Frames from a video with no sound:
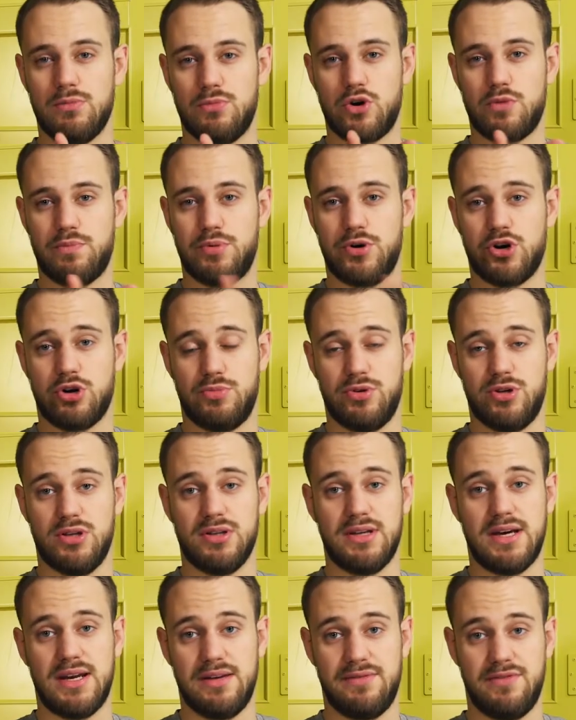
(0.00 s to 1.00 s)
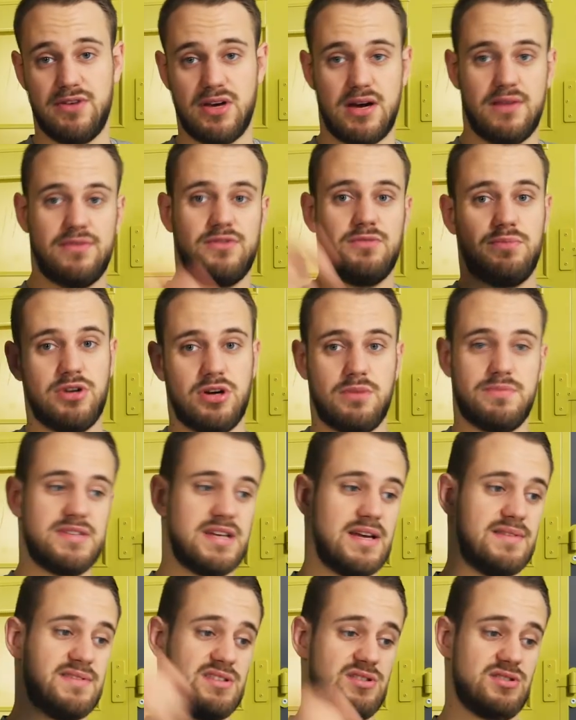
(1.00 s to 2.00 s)
more portable than if you have to put up
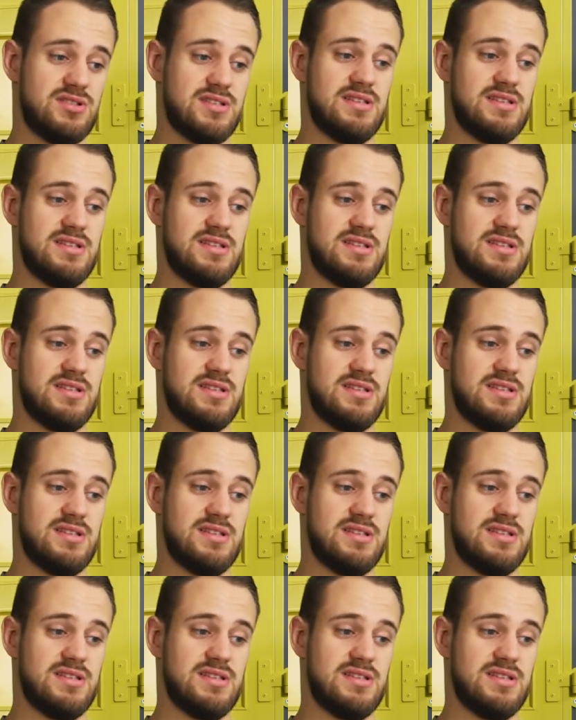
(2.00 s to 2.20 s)
sensors